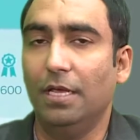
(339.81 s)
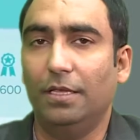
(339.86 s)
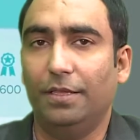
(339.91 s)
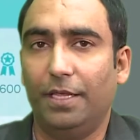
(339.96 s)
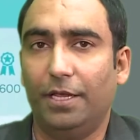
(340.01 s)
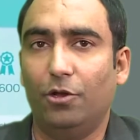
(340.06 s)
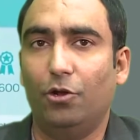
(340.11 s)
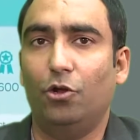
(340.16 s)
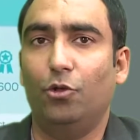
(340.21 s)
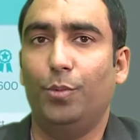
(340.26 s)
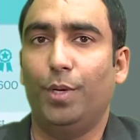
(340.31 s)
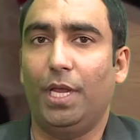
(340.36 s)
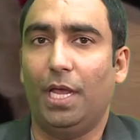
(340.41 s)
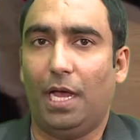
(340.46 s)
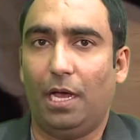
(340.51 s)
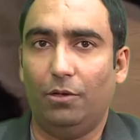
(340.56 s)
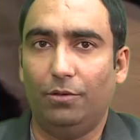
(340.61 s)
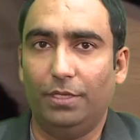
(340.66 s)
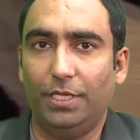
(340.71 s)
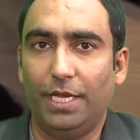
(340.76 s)
They're going to be
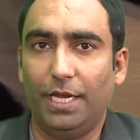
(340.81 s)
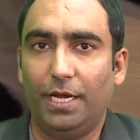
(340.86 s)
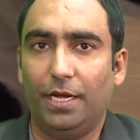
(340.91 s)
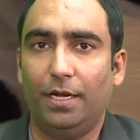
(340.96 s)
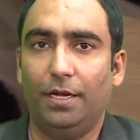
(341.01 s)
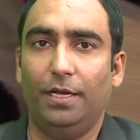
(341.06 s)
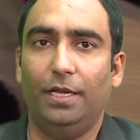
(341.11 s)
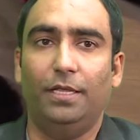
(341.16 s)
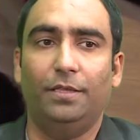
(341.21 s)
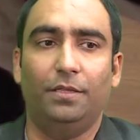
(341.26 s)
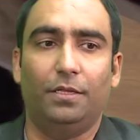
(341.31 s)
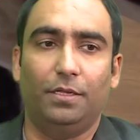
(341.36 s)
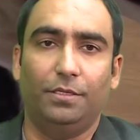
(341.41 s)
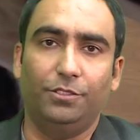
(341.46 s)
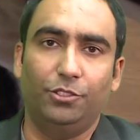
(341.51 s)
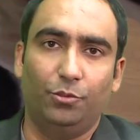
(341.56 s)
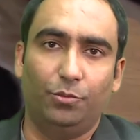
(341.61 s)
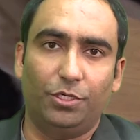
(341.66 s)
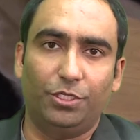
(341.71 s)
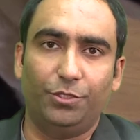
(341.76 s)
out there in the
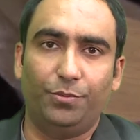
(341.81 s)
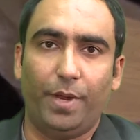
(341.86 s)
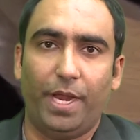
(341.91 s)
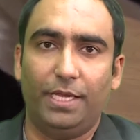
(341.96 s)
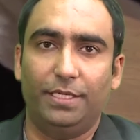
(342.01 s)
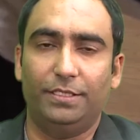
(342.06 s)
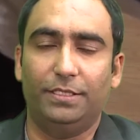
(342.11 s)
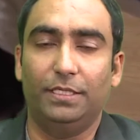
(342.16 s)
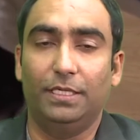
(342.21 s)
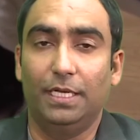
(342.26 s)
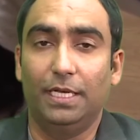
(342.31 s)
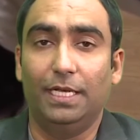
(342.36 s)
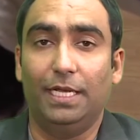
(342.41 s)
consumer space,